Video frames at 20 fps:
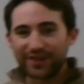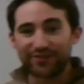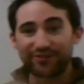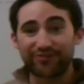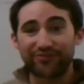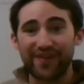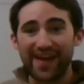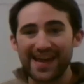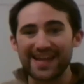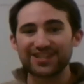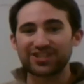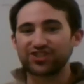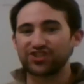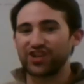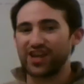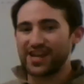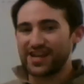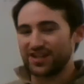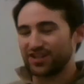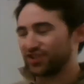phase
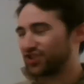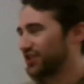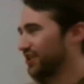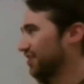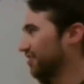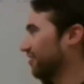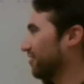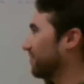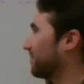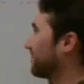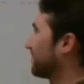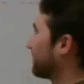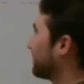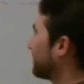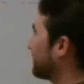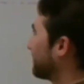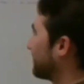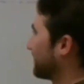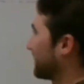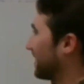change here,
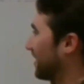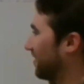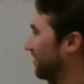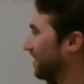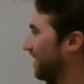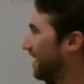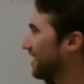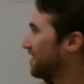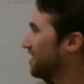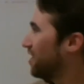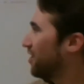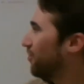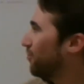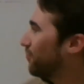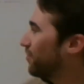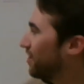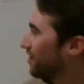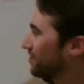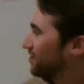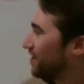okay? We
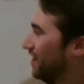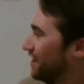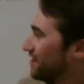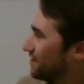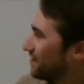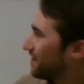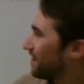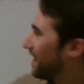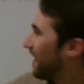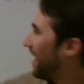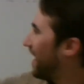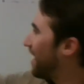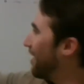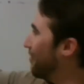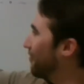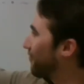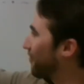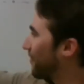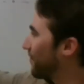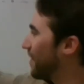are changing now
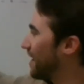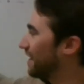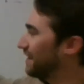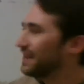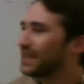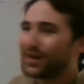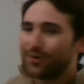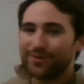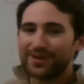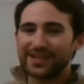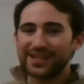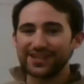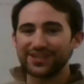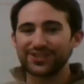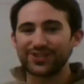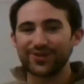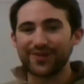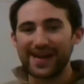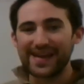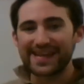from a liquid
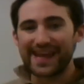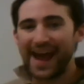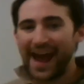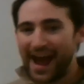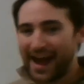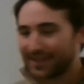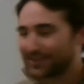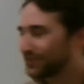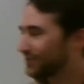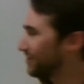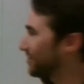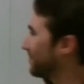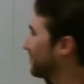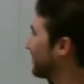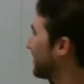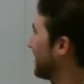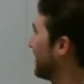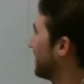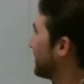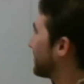into a gas.
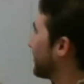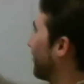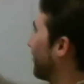So